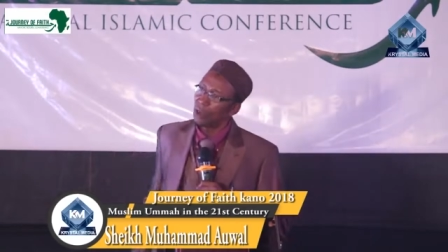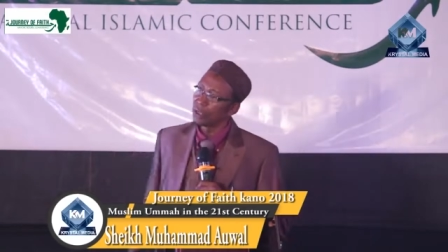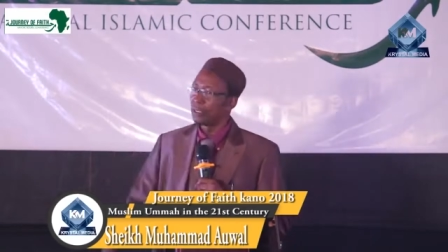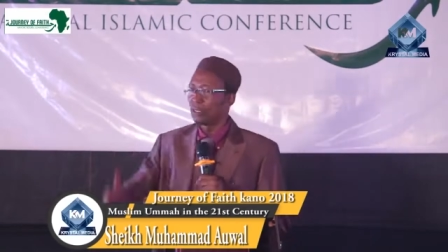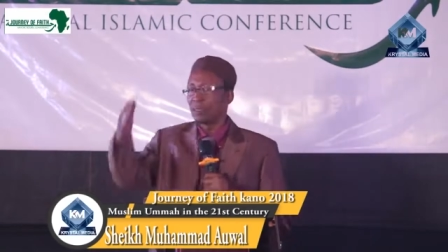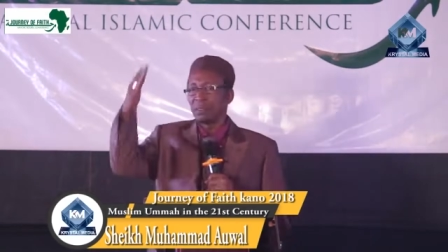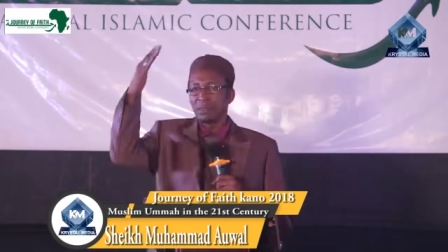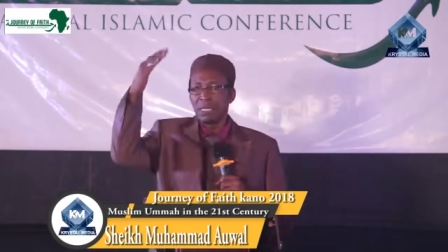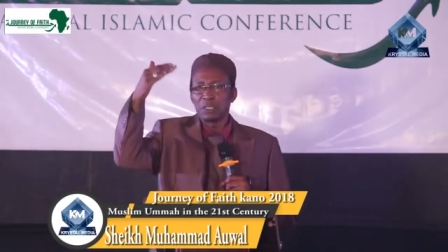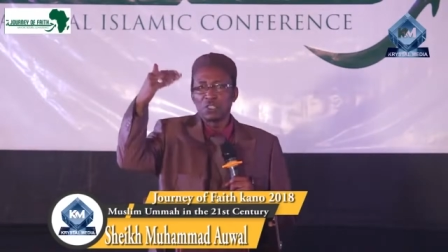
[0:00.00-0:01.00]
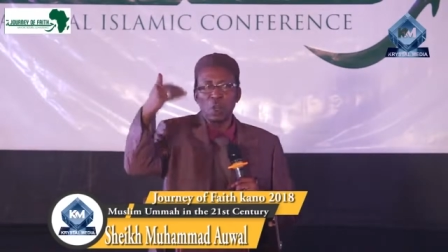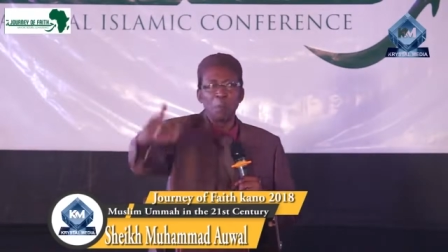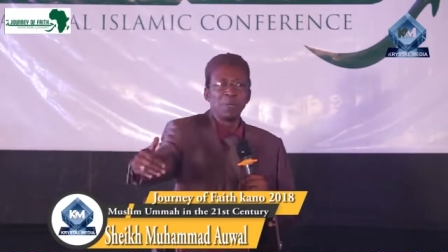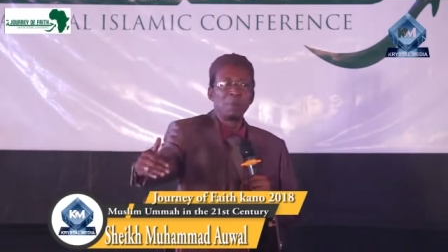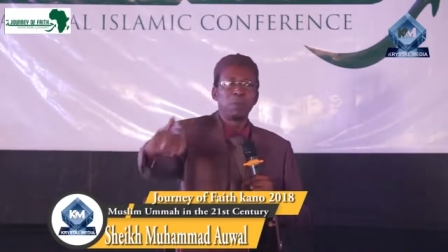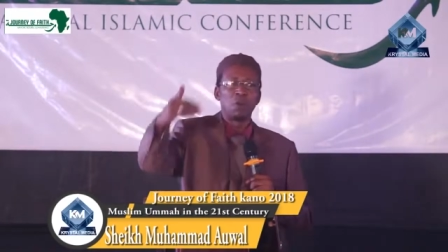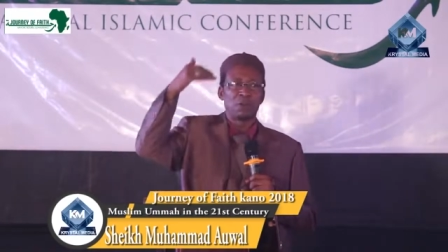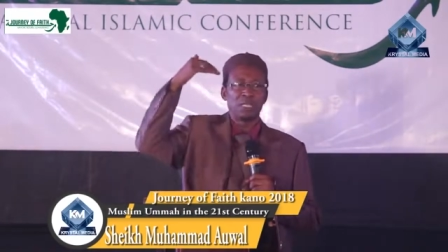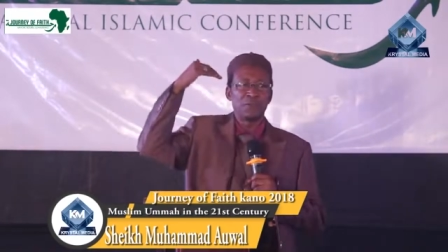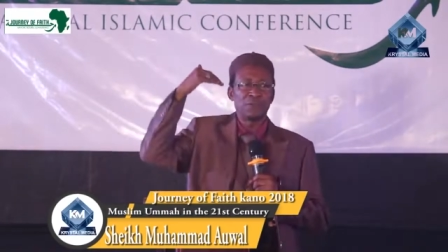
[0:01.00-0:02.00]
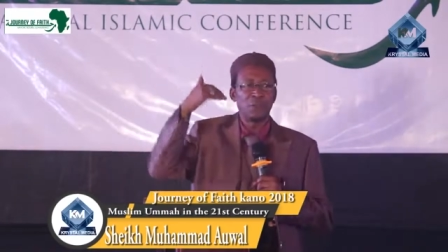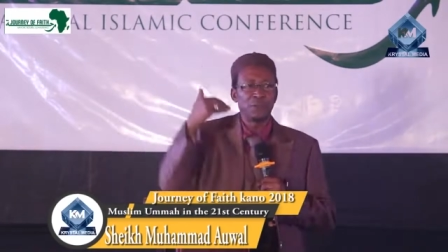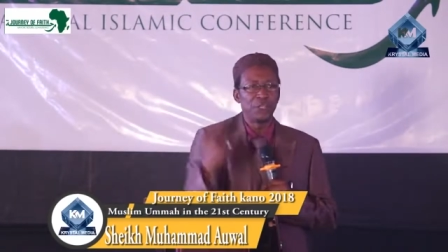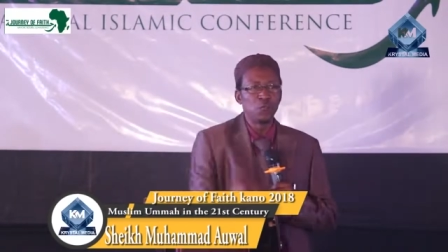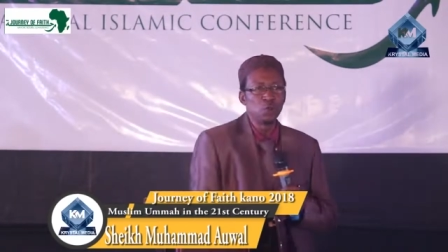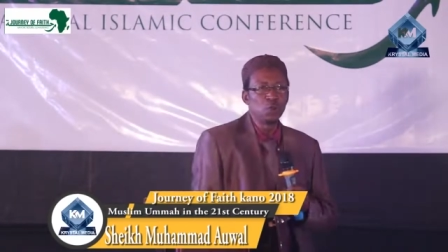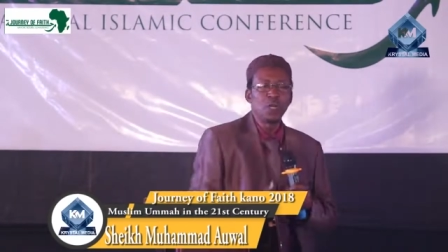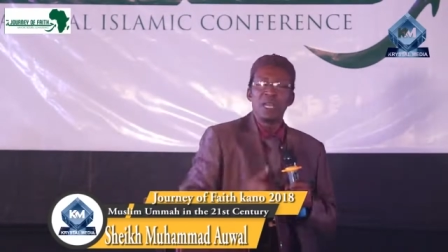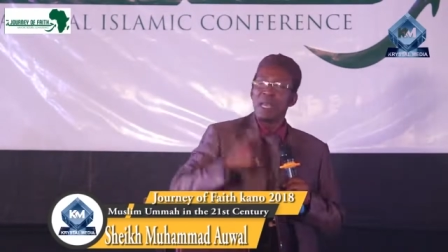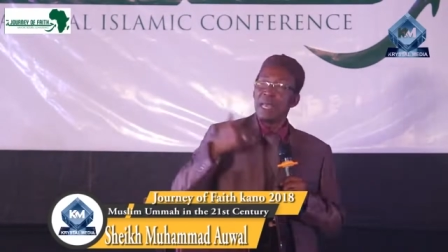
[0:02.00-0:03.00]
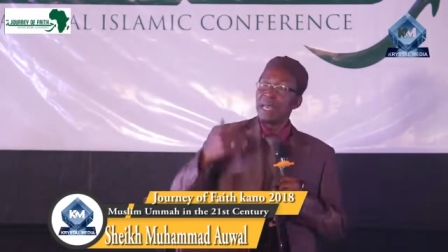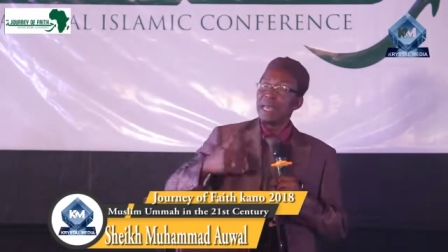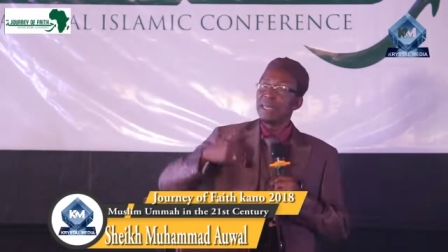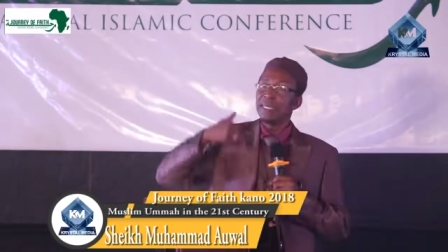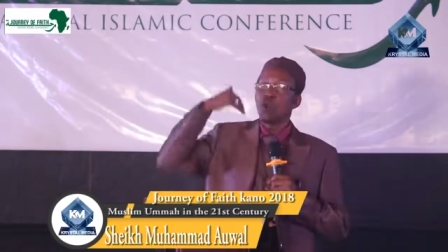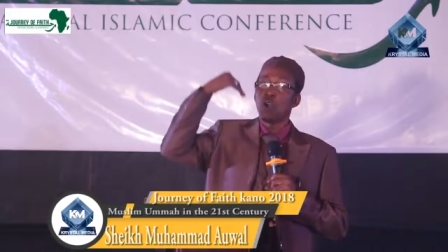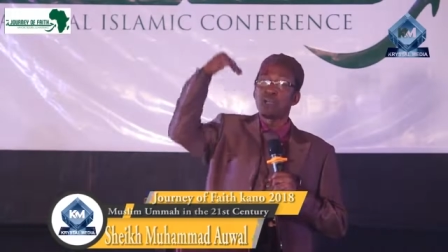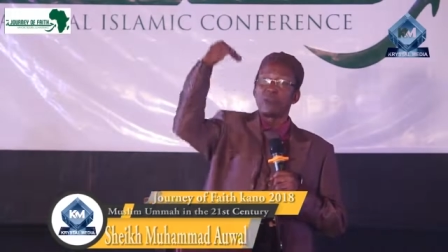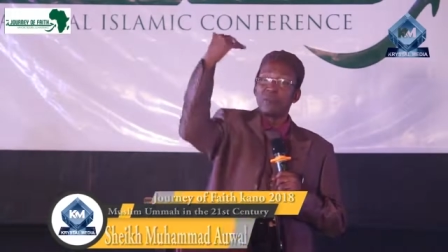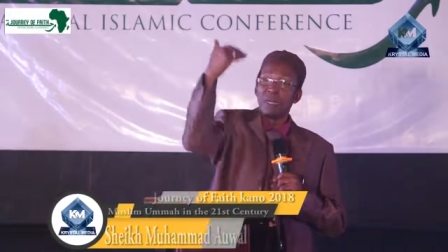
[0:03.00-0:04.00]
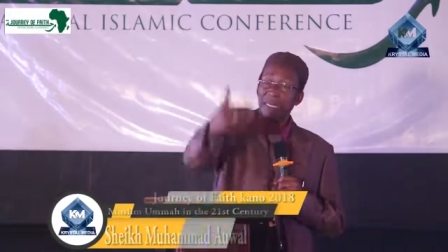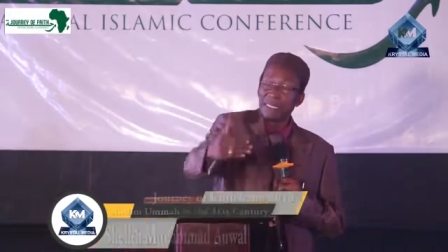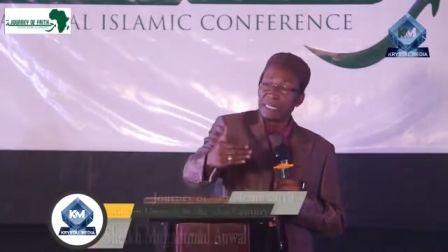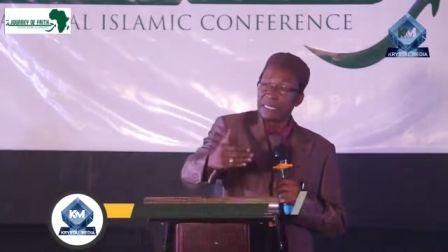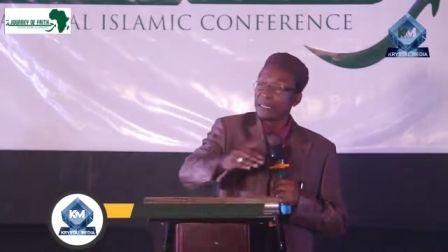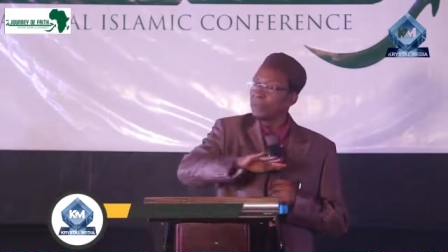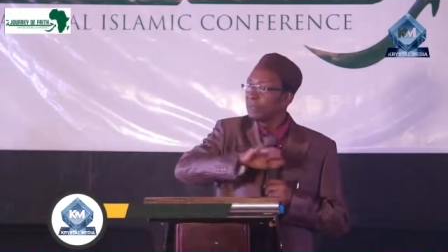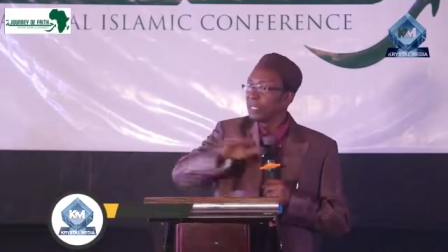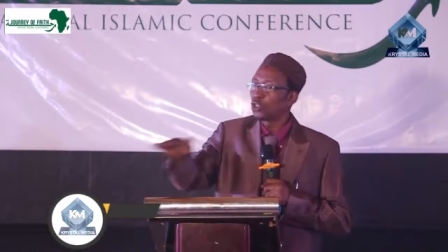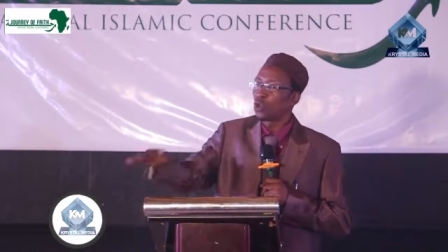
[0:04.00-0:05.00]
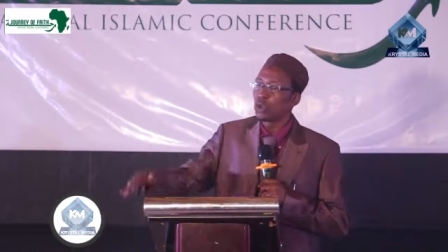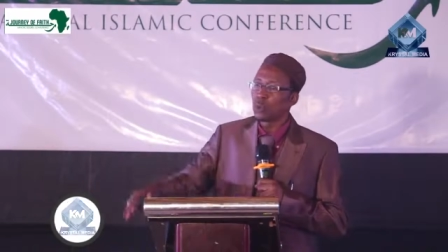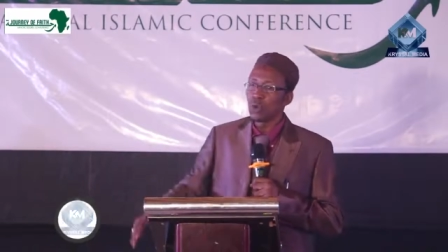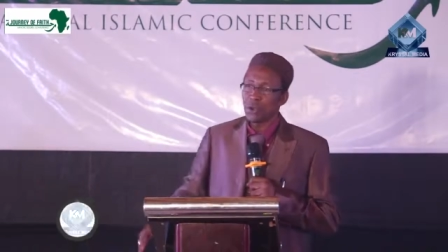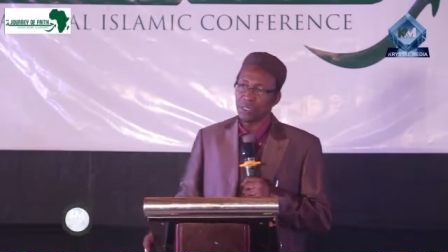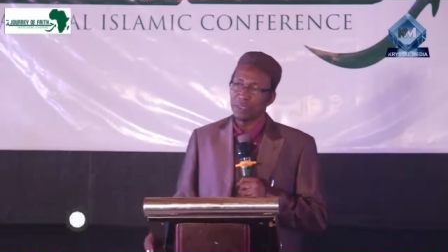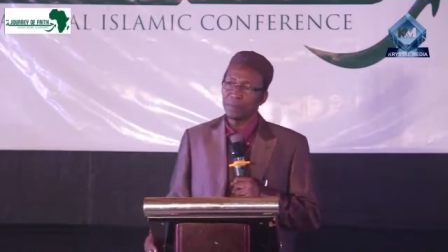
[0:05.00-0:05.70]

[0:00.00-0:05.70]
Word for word: hurdle, a stumbling block in front of you and the other religion, it's not going to work.